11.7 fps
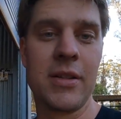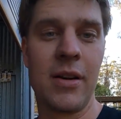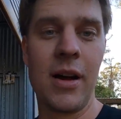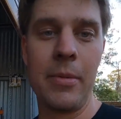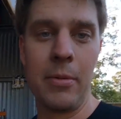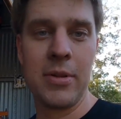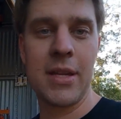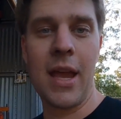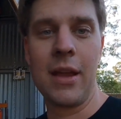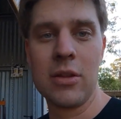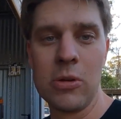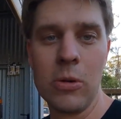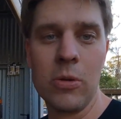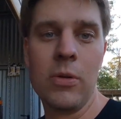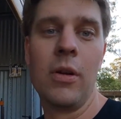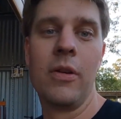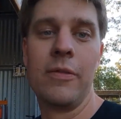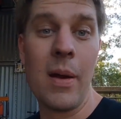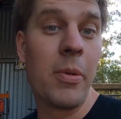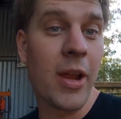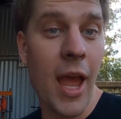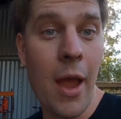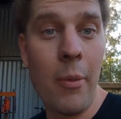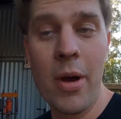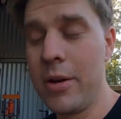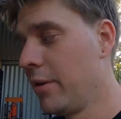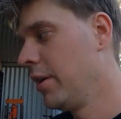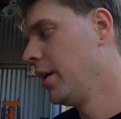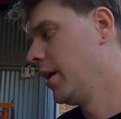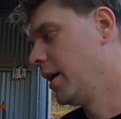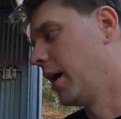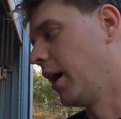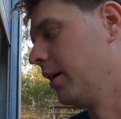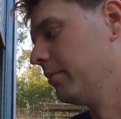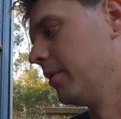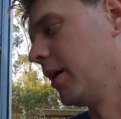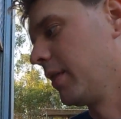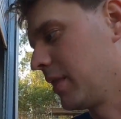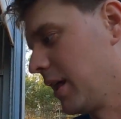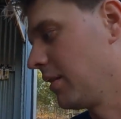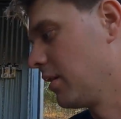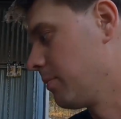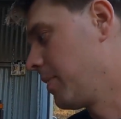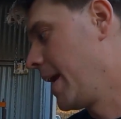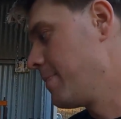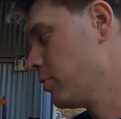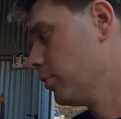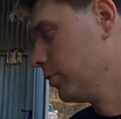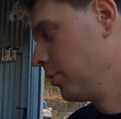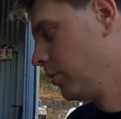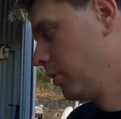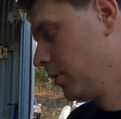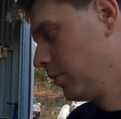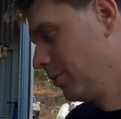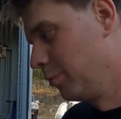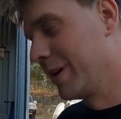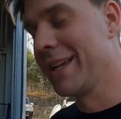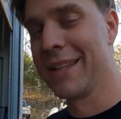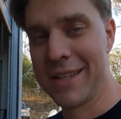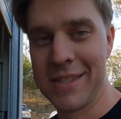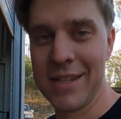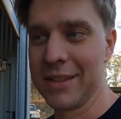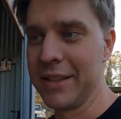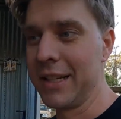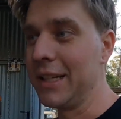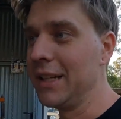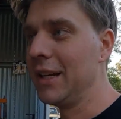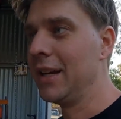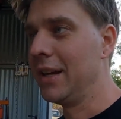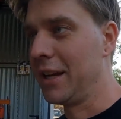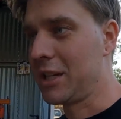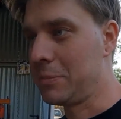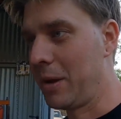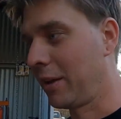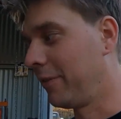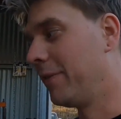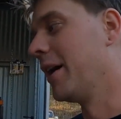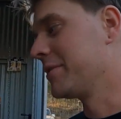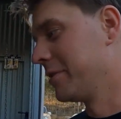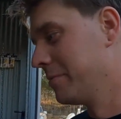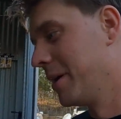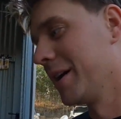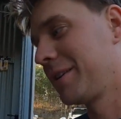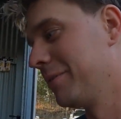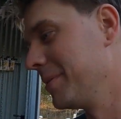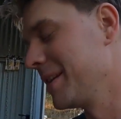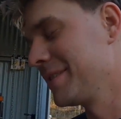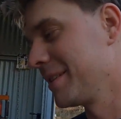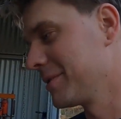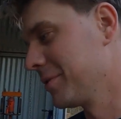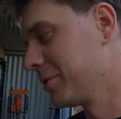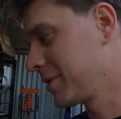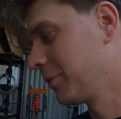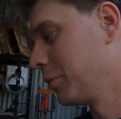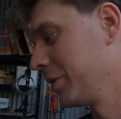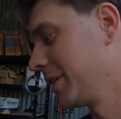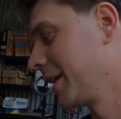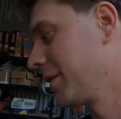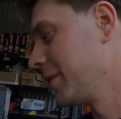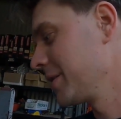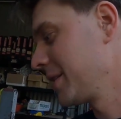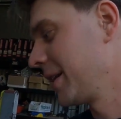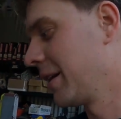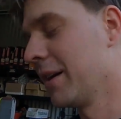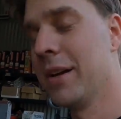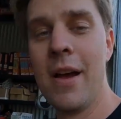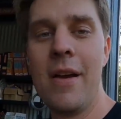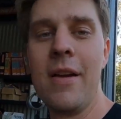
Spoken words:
and time it would take to fabricate one, I think that people realistically expect far too much from these exhausts for what they cost. They are